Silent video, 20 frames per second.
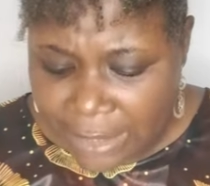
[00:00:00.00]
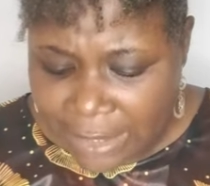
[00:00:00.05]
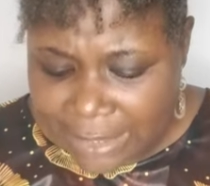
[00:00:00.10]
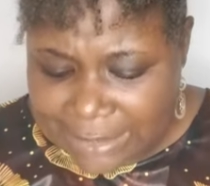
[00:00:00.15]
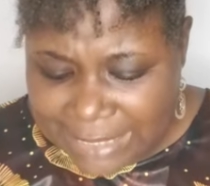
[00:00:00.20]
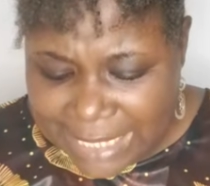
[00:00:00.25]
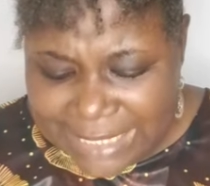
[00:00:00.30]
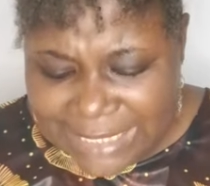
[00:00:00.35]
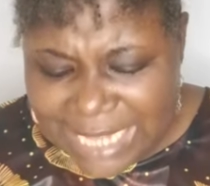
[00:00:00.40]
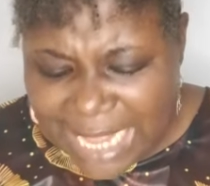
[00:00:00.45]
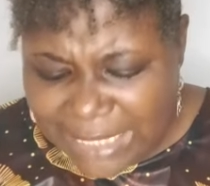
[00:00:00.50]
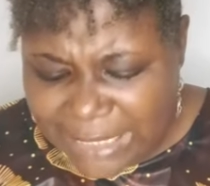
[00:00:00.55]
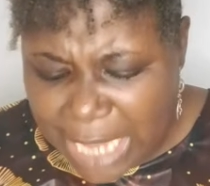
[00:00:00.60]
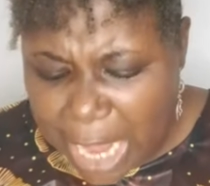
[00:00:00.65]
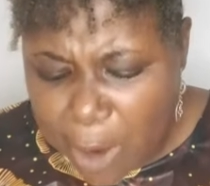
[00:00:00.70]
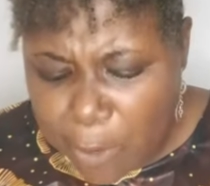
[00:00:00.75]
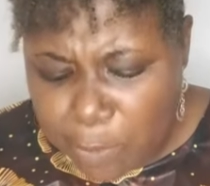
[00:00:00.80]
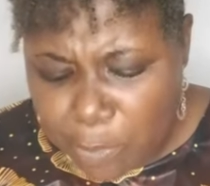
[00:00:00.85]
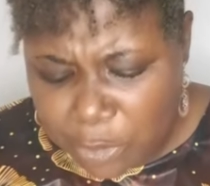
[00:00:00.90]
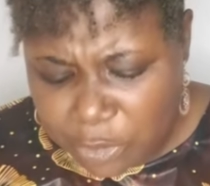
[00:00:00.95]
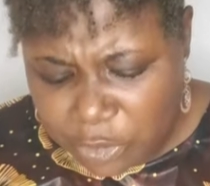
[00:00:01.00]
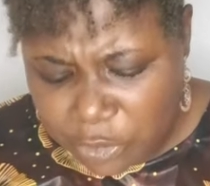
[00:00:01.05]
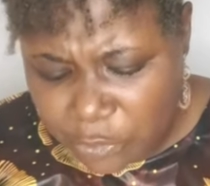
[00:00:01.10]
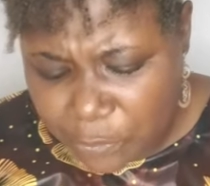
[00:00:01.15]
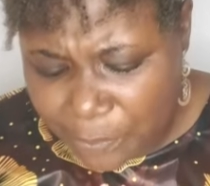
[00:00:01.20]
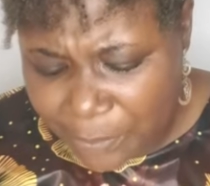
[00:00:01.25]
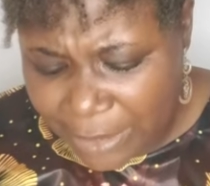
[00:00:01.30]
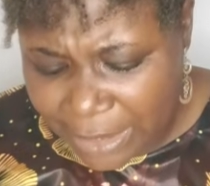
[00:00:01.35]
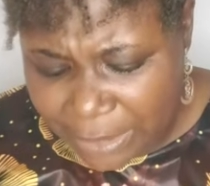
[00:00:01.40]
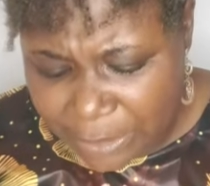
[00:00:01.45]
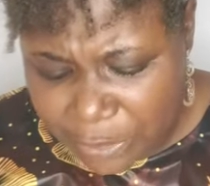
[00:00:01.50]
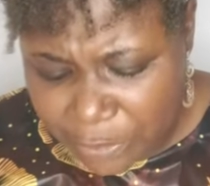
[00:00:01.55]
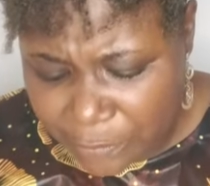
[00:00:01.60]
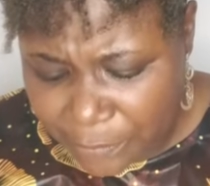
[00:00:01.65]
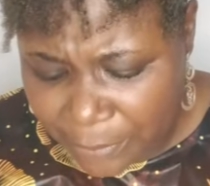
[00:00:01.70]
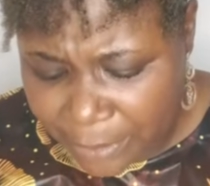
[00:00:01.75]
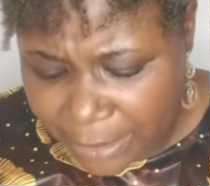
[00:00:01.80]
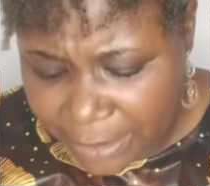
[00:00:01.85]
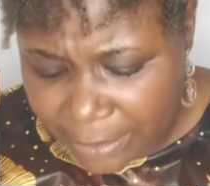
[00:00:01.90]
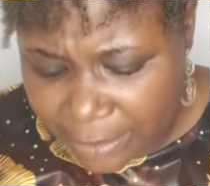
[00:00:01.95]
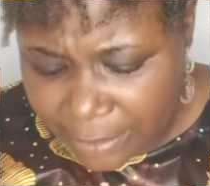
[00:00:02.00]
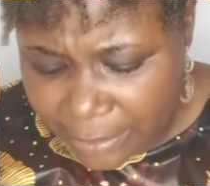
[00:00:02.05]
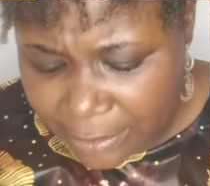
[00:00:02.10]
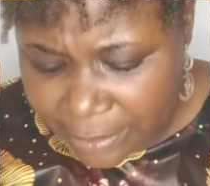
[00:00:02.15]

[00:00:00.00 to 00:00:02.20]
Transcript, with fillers: He says, that's how much you mean to me.